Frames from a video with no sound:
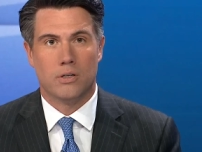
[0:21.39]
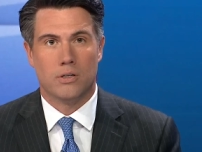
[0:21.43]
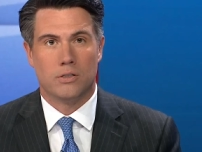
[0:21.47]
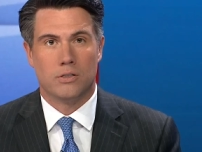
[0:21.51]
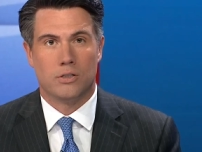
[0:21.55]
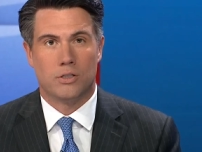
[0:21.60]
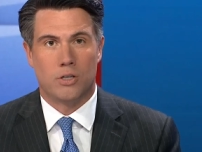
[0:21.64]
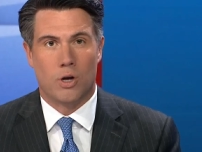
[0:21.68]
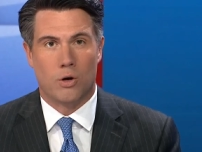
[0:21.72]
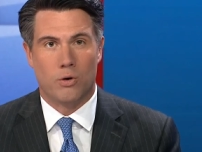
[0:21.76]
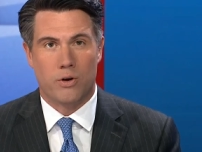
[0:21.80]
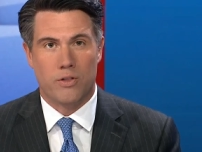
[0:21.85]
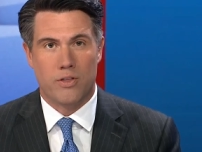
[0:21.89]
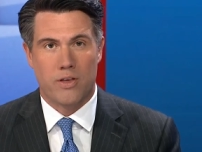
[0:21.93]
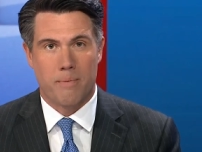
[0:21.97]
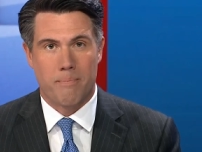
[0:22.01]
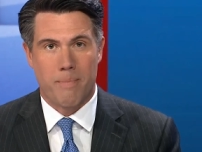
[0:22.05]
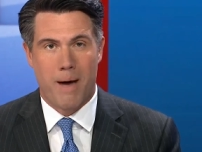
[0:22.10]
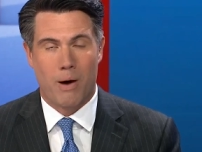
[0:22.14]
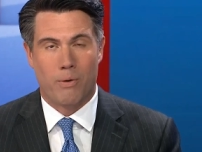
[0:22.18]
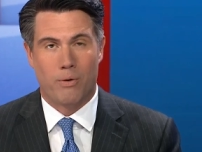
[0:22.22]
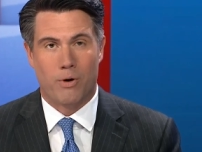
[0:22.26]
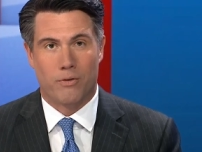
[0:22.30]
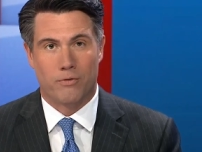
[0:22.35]
so do the
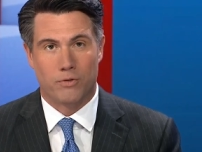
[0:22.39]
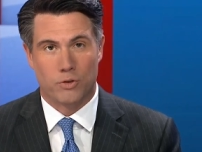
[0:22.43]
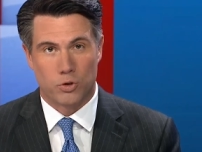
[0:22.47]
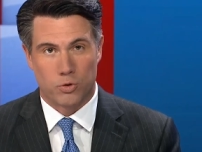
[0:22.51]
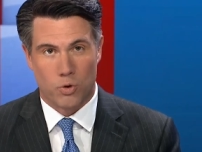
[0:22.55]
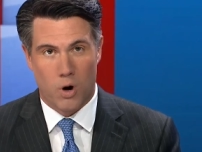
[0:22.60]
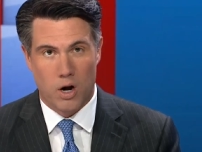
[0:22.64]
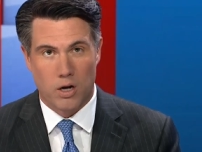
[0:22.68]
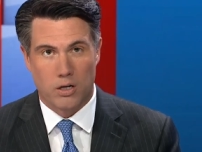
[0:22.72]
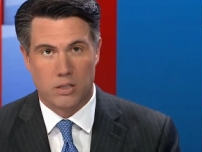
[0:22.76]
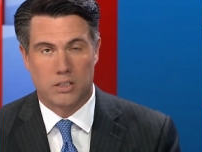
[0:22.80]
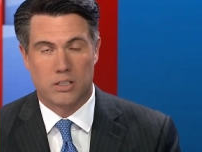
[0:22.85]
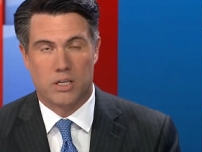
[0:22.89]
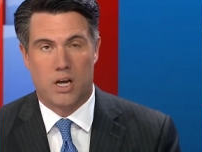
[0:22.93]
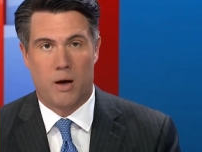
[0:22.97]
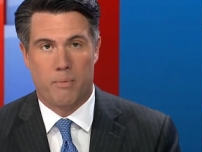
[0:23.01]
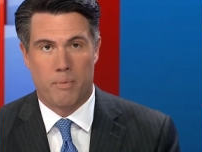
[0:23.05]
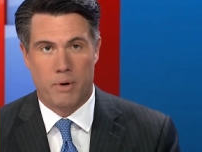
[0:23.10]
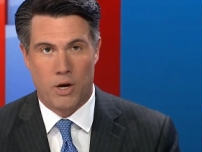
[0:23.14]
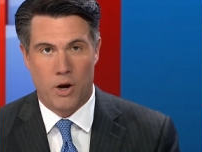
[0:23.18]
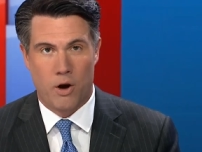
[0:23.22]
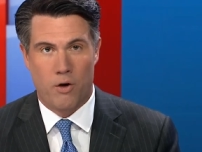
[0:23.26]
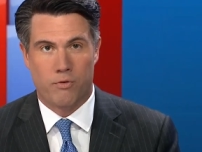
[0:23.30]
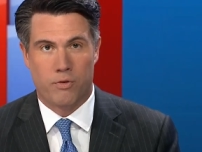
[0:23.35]
amount of drugs
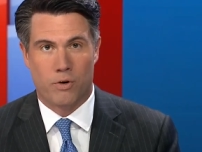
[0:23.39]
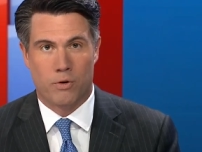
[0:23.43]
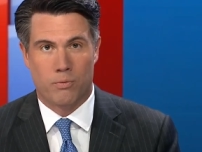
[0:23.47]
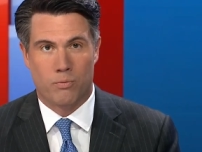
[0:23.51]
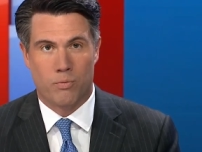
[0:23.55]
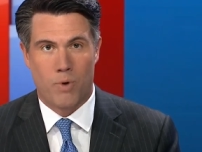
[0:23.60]
coming over.